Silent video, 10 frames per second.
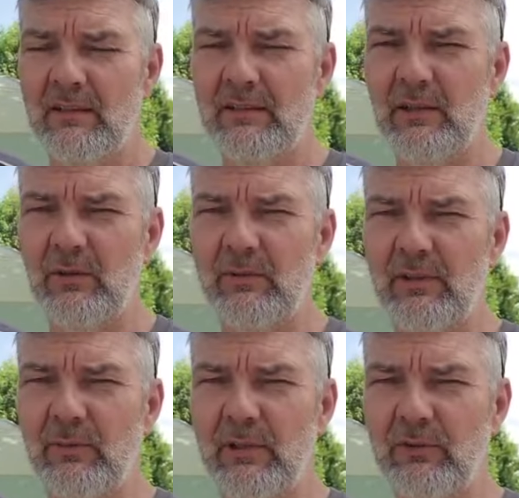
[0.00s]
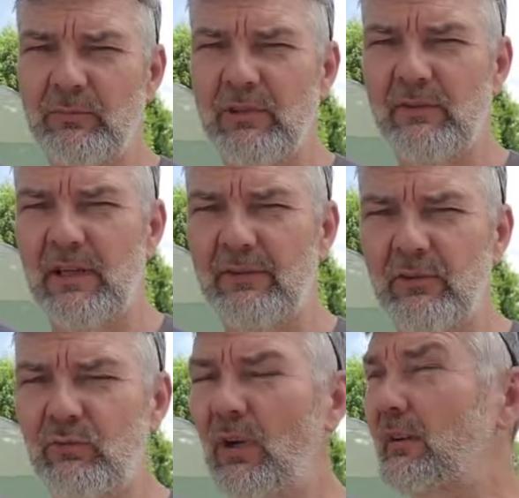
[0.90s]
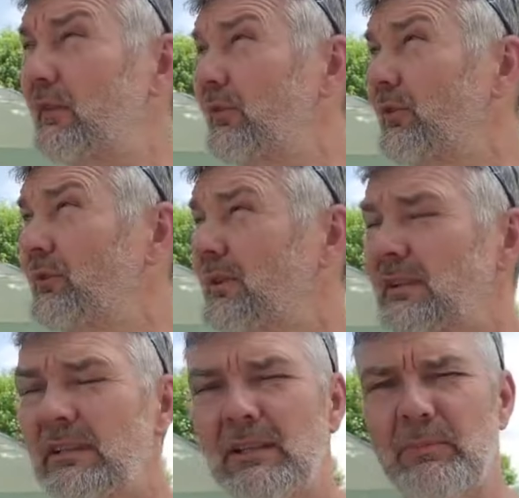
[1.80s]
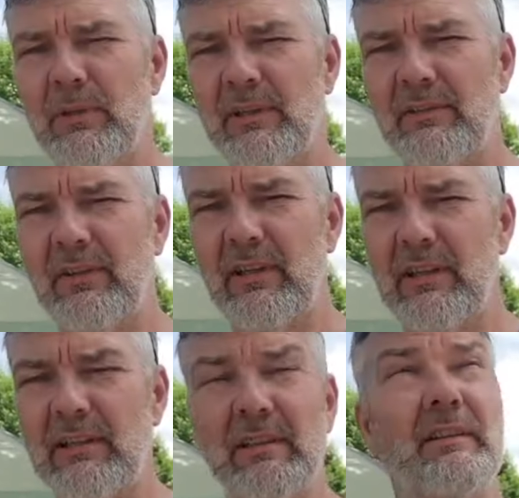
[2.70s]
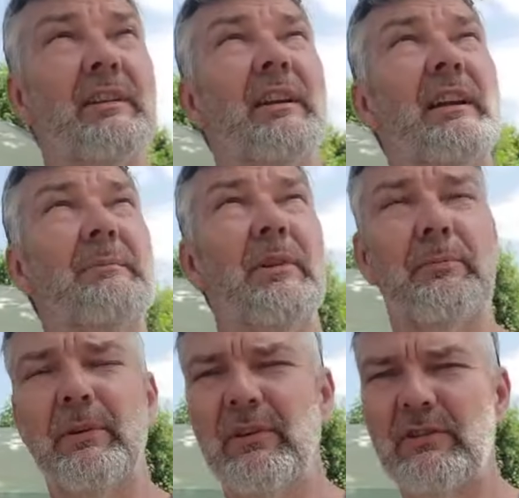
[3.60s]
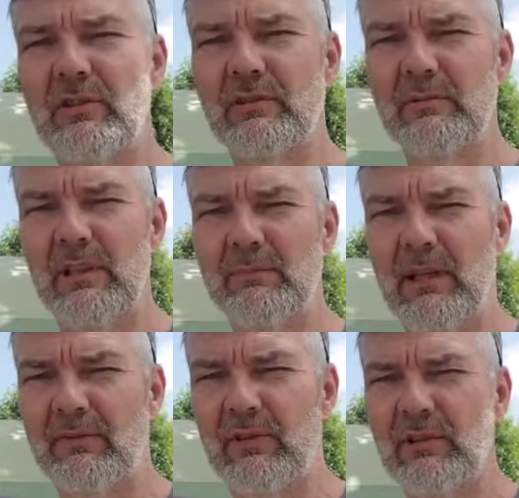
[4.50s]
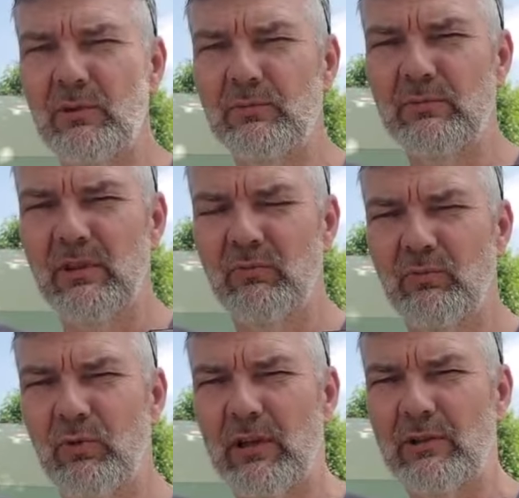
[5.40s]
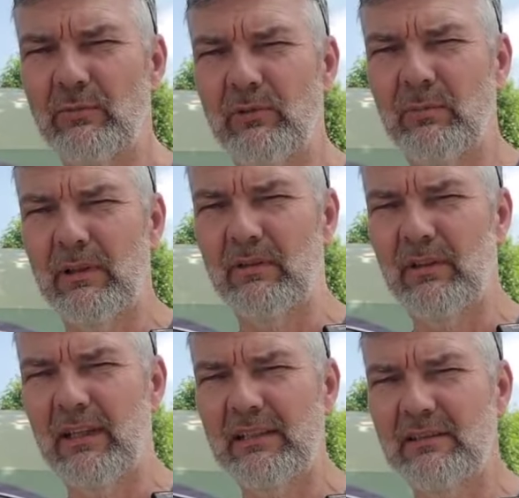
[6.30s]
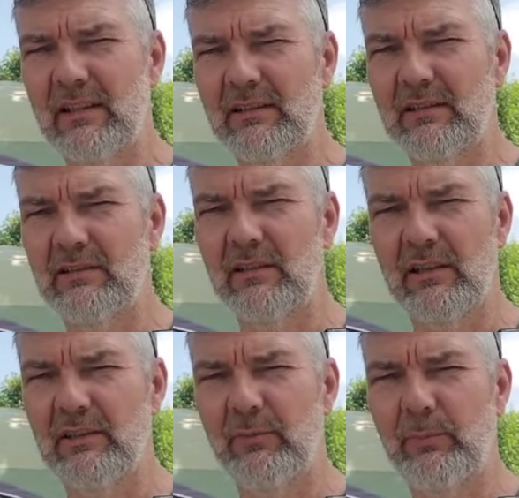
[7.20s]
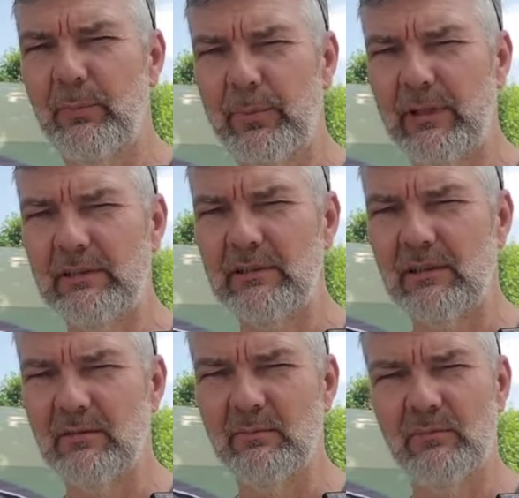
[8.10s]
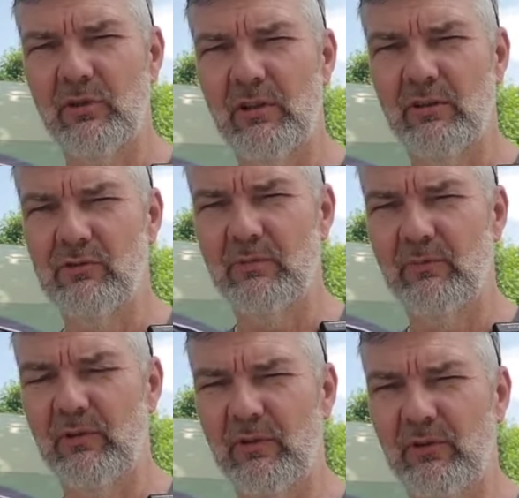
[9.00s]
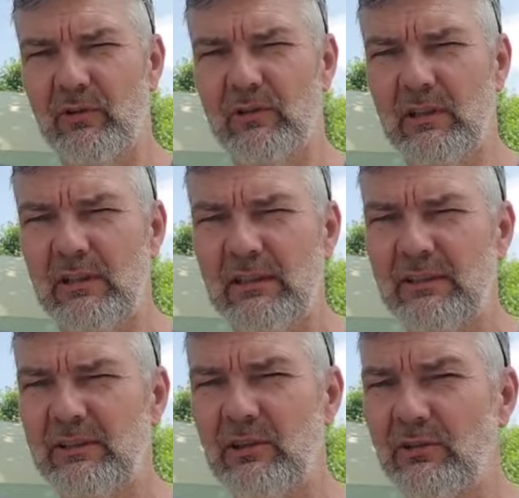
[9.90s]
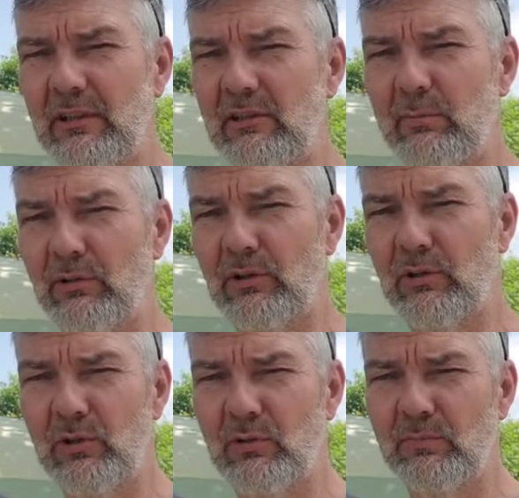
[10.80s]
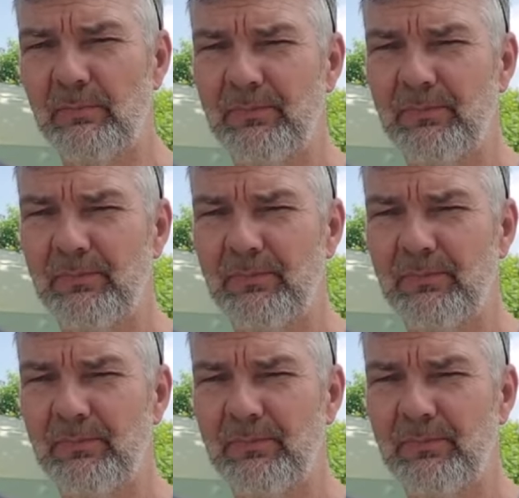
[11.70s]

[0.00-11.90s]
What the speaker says: you know, and that's why some devices track the sun. But in this position, in the afternoon, right up to about 8-9 o'clock, it's peak charging for the solar. You don't need to be on hookup,